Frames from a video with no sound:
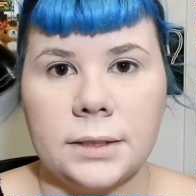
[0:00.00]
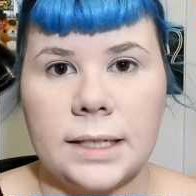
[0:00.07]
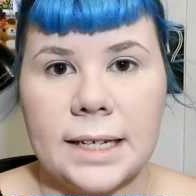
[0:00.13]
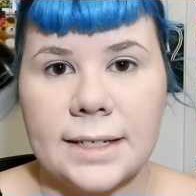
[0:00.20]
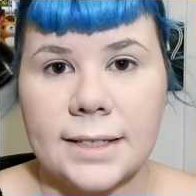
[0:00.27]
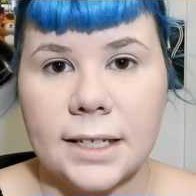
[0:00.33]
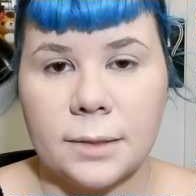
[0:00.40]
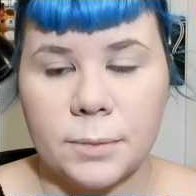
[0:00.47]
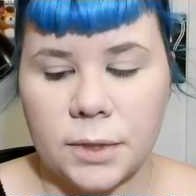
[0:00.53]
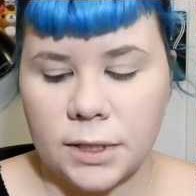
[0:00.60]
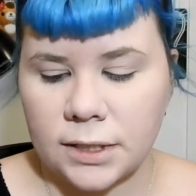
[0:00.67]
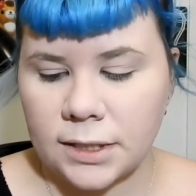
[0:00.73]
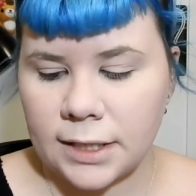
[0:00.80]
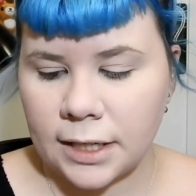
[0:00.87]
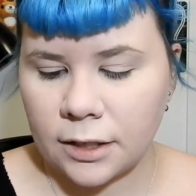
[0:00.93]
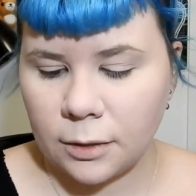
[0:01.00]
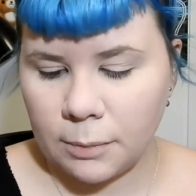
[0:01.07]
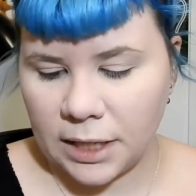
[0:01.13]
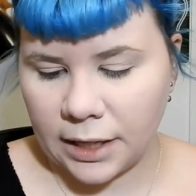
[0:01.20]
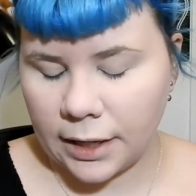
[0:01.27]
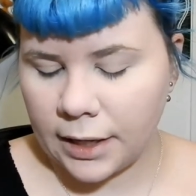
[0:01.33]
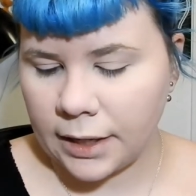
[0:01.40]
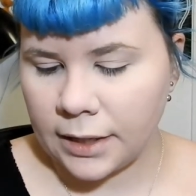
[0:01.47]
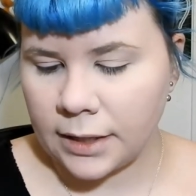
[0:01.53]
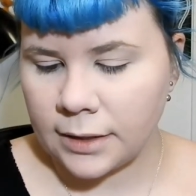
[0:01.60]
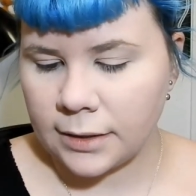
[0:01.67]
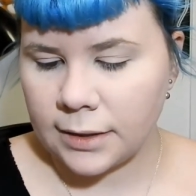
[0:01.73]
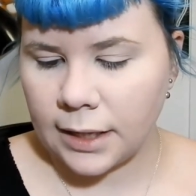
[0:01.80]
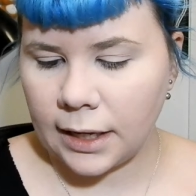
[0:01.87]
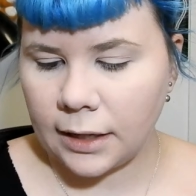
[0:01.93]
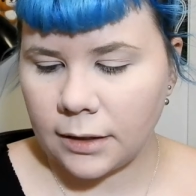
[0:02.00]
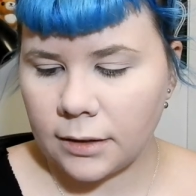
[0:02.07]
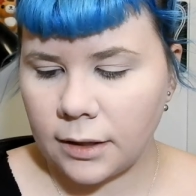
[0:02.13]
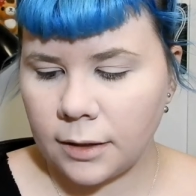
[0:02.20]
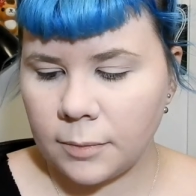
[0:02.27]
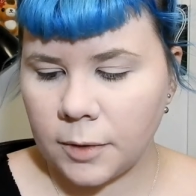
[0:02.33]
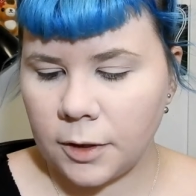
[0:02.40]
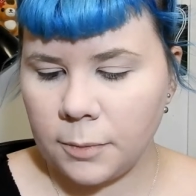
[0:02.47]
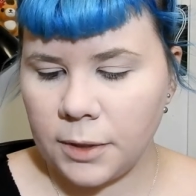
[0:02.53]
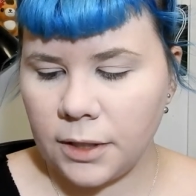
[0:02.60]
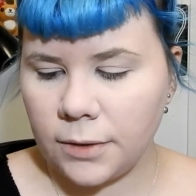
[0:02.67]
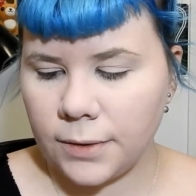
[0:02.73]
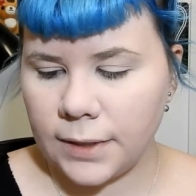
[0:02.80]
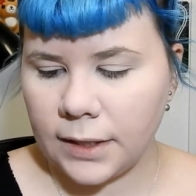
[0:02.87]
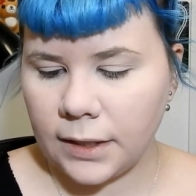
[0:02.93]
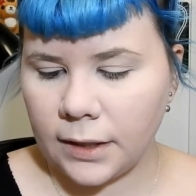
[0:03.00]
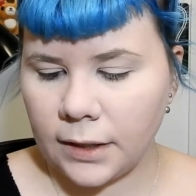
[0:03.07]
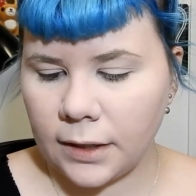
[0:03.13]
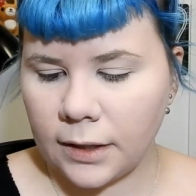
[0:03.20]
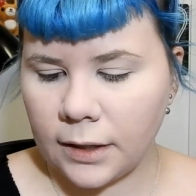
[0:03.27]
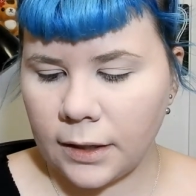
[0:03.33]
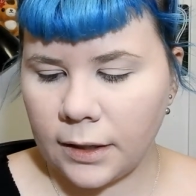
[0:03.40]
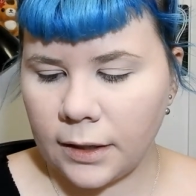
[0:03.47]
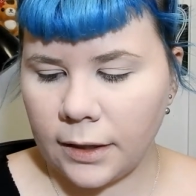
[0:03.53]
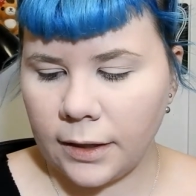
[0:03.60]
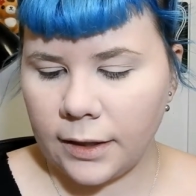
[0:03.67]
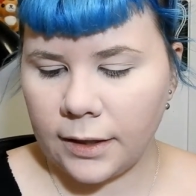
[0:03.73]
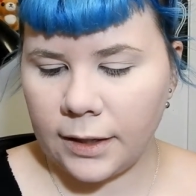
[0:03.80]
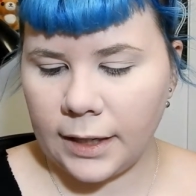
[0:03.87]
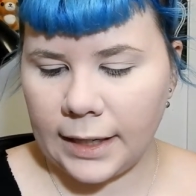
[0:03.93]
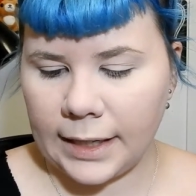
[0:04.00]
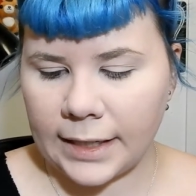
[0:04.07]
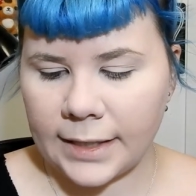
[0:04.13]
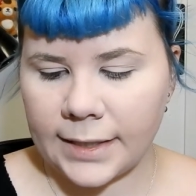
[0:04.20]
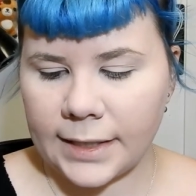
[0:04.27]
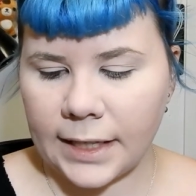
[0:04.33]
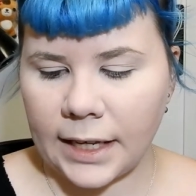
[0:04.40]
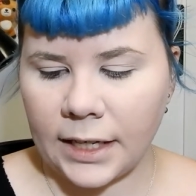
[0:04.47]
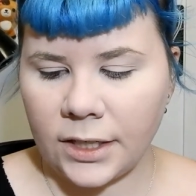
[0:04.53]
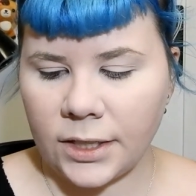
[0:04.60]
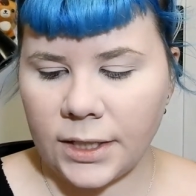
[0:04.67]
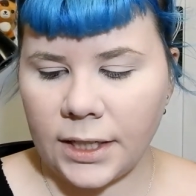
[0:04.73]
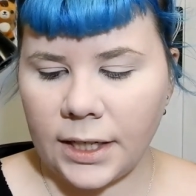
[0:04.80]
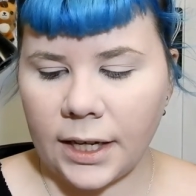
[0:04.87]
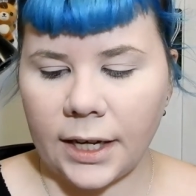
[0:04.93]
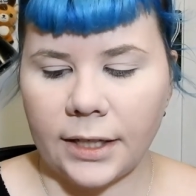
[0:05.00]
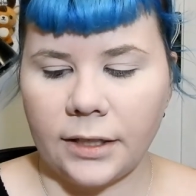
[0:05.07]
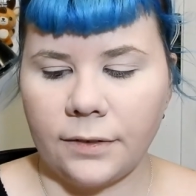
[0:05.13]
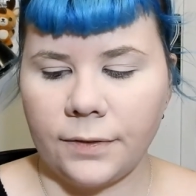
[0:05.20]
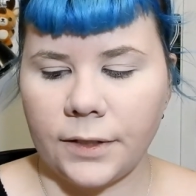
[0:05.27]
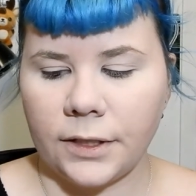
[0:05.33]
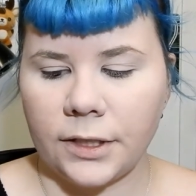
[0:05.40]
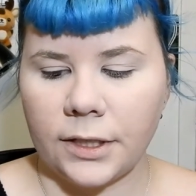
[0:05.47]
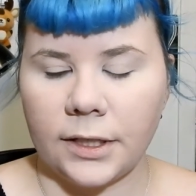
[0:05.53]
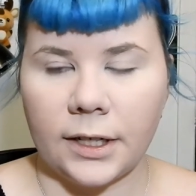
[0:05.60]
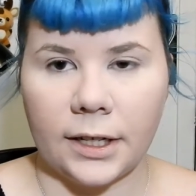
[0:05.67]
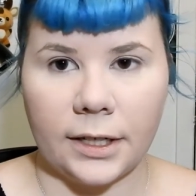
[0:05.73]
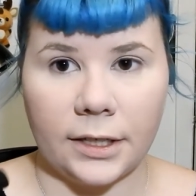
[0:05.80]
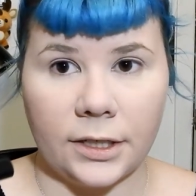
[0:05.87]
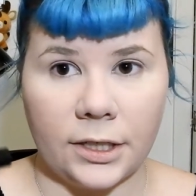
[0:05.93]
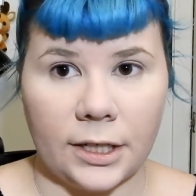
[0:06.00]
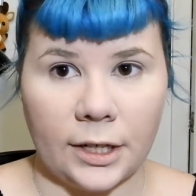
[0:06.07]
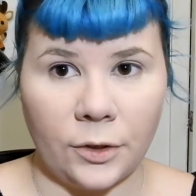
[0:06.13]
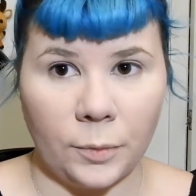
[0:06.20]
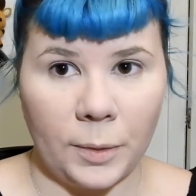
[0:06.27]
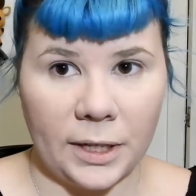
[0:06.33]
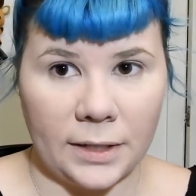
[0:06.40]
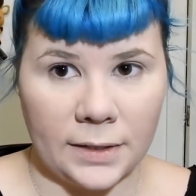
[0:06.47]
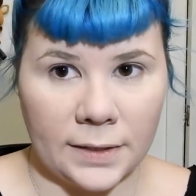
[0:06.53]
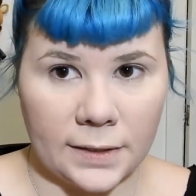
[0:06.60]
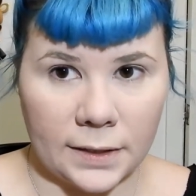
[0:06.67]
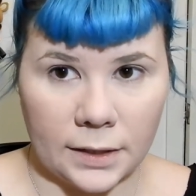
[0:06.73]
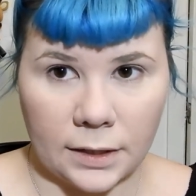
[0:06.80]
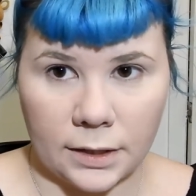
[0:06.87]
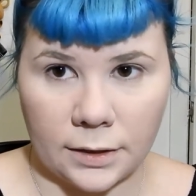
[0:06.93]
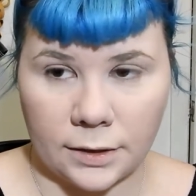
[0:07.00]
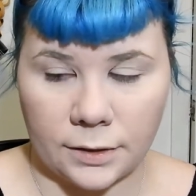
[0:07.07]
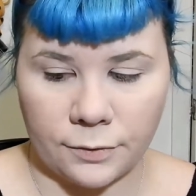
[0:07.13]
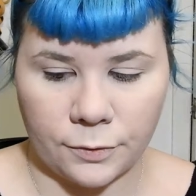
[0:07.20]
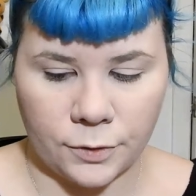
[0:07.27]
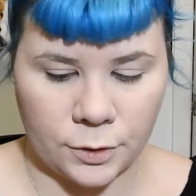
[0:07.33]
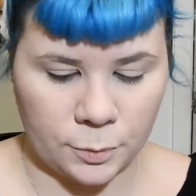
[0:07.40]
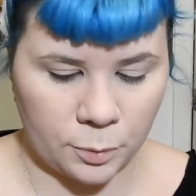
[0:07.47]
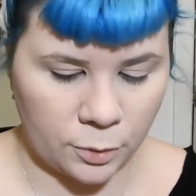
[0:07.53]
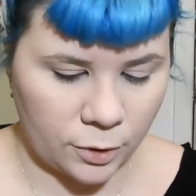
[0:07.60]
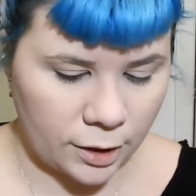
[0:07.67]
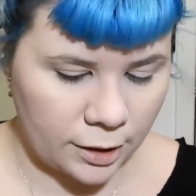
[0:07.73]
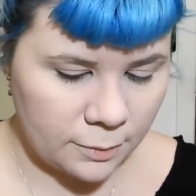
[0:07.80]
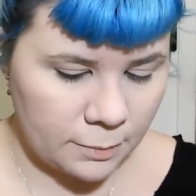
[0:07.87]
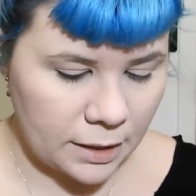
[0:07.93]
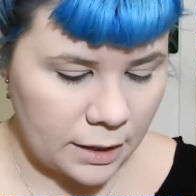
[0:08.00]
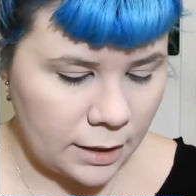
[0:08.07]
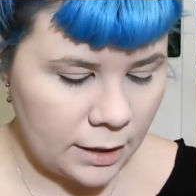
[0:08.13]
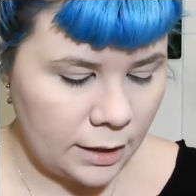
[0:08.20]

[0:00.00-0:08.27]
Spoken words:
Next, I'm gonna tackle my eyes, and I'm gonna be using the NYX HD High Definition Eyeshadow Base to prime.